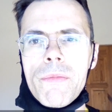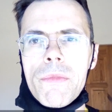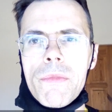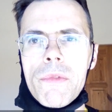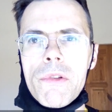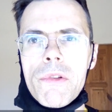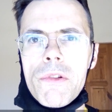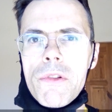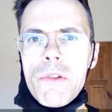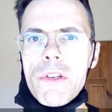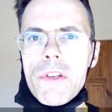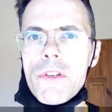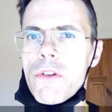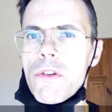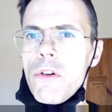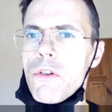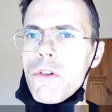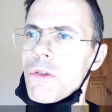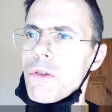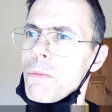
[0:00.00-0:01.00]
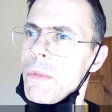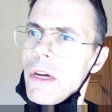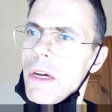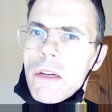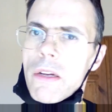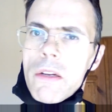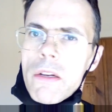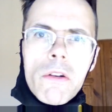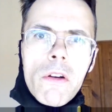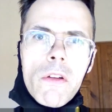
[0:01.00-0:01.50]
So this goes
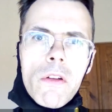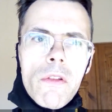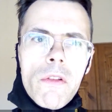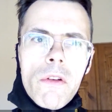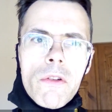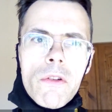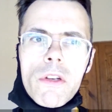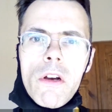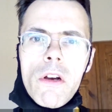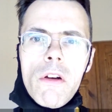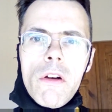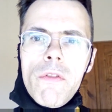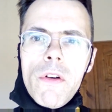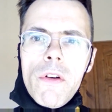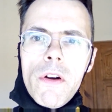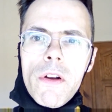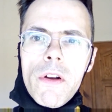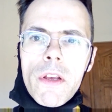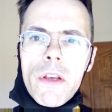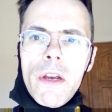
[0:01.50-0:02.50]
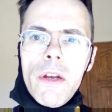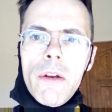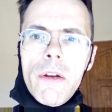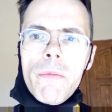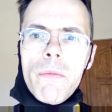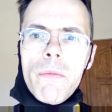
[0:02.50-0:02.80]
back God knows how far again.